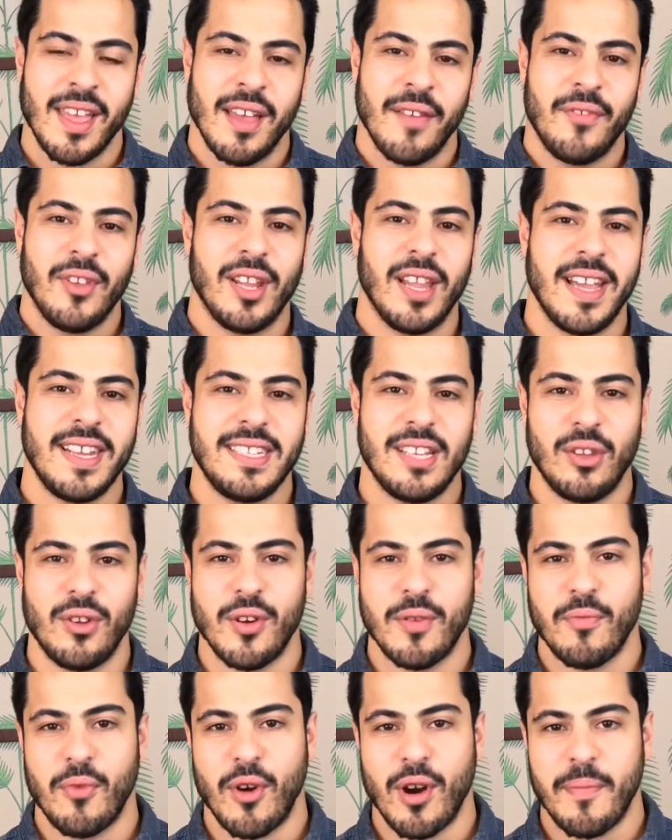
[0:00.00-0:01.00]
If you'd like to
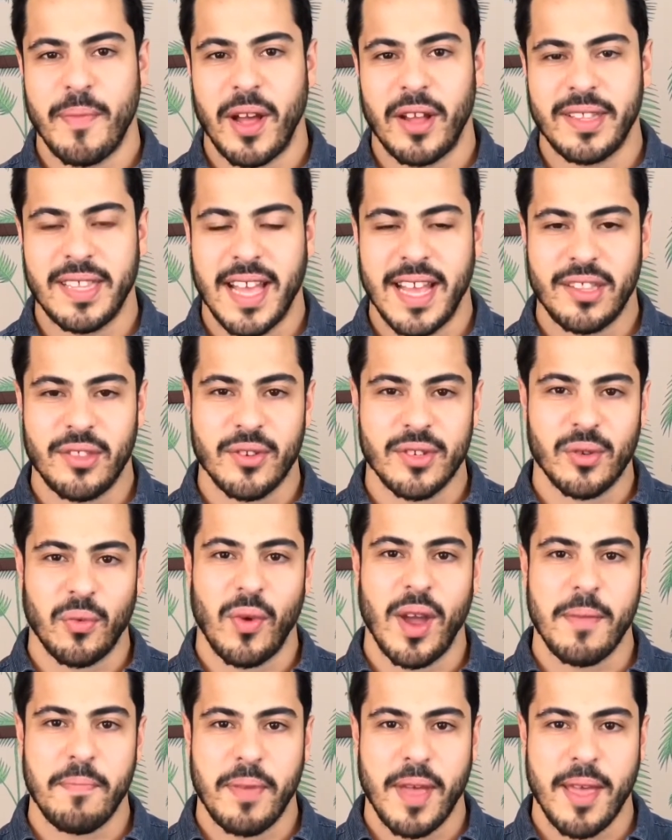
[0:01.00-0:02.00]
learn more about that, there's a
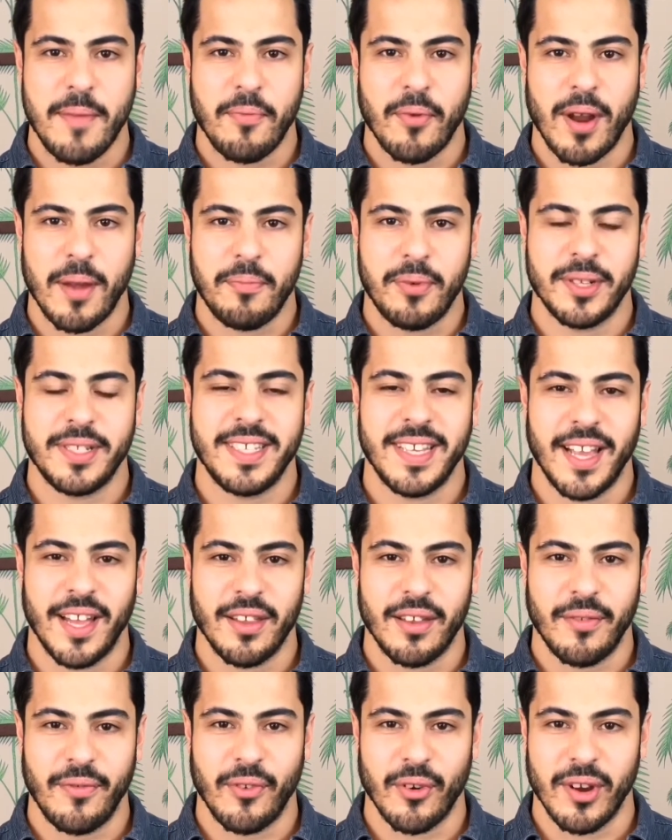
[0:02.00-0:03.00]
white paper I put
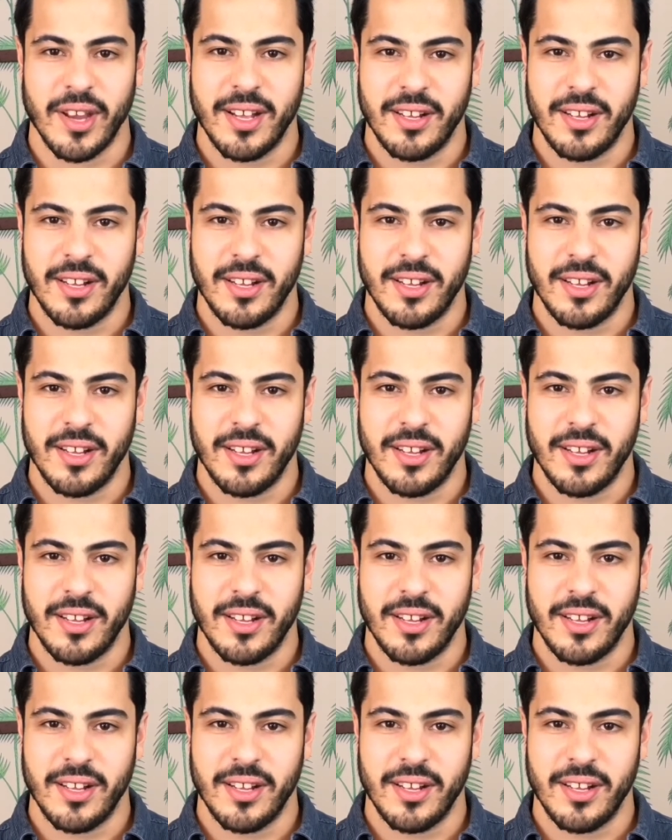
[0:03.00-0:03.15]
together for